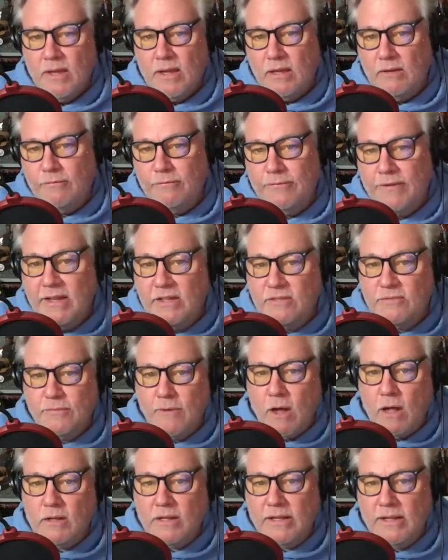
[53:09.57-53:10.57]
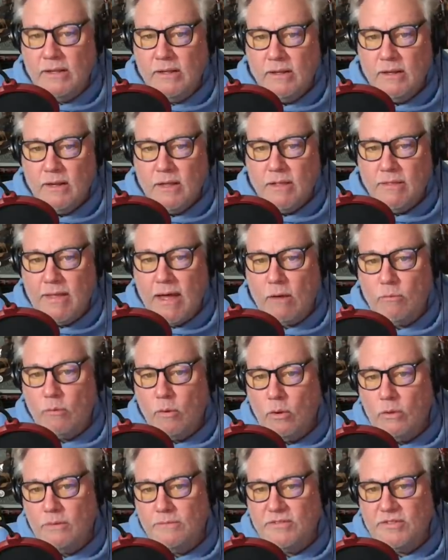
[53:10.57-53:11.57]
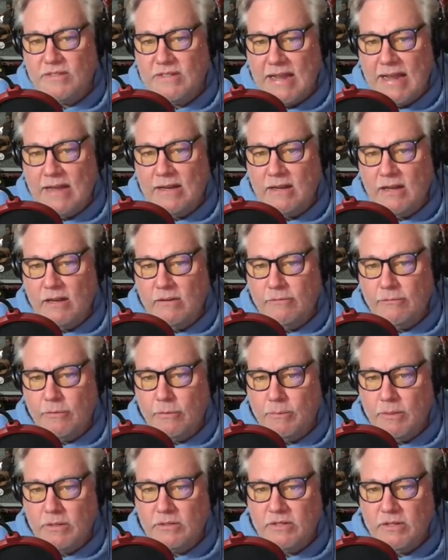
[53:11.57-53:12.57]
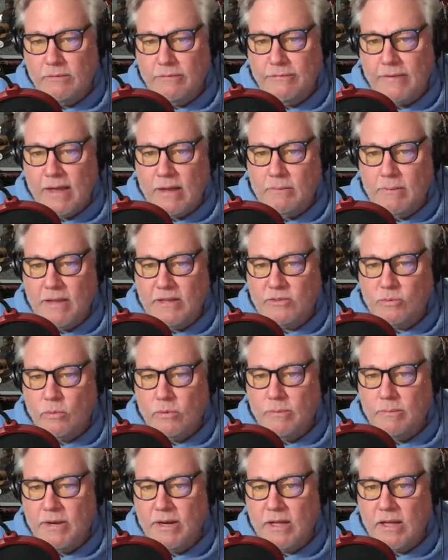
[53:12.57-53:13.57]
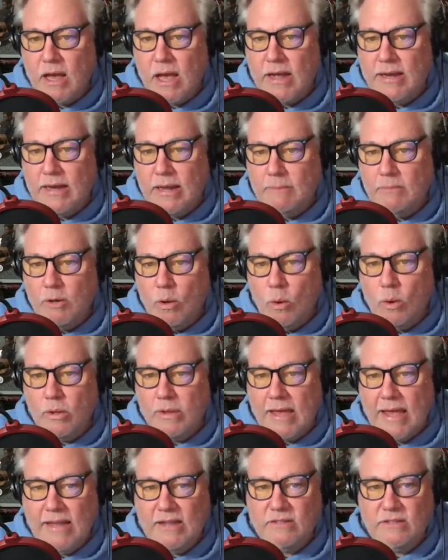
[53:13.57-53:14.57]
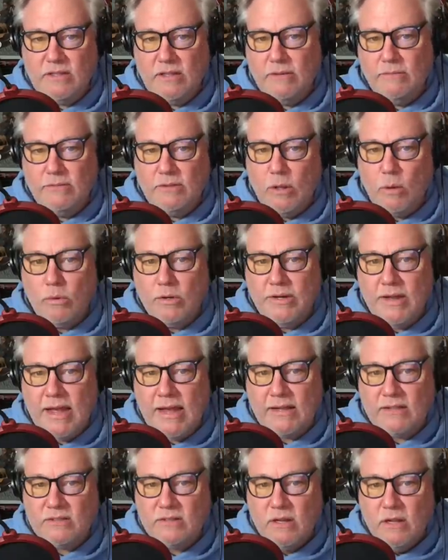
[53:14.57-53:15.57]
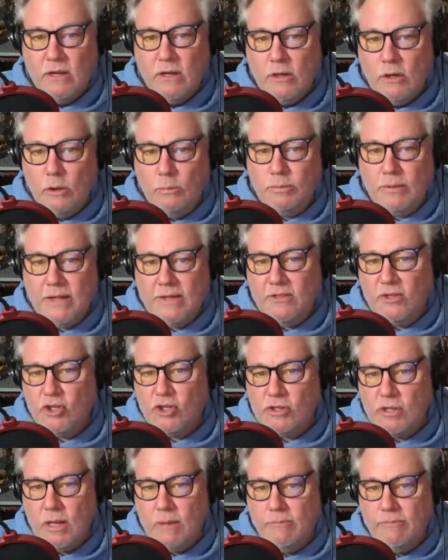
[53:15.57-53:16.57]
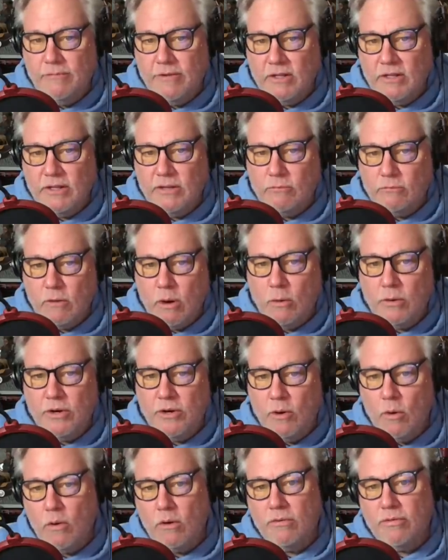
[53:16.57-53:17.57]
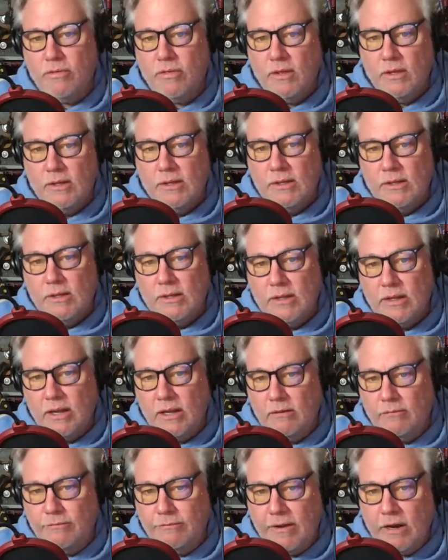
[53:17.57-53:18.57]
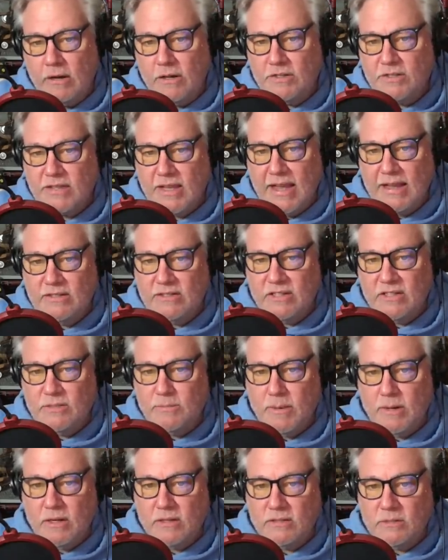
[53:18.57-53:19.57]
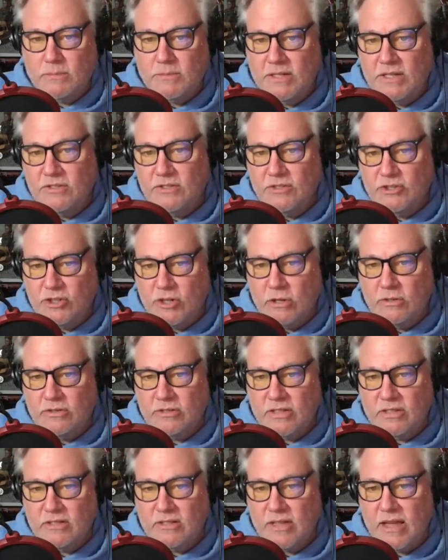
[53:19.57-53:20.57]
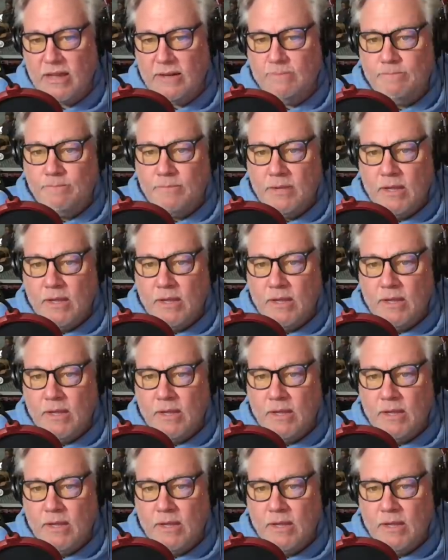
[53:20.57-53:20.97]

In Feig's Folly, that role of stand-in for the built-in fan base would have been a guy named Noel Casey of Lower Decks, who played the schlub villain Rowan North. In fairness, Casey has been on some decent shows since then.